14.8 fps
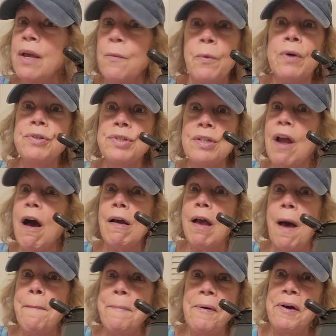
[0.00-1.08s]
well, stock
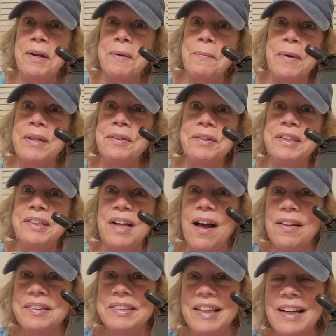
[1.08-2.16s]
up on them when they're
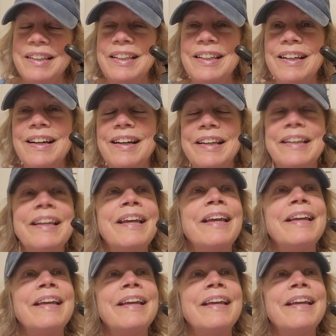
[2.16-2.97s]
$1.99.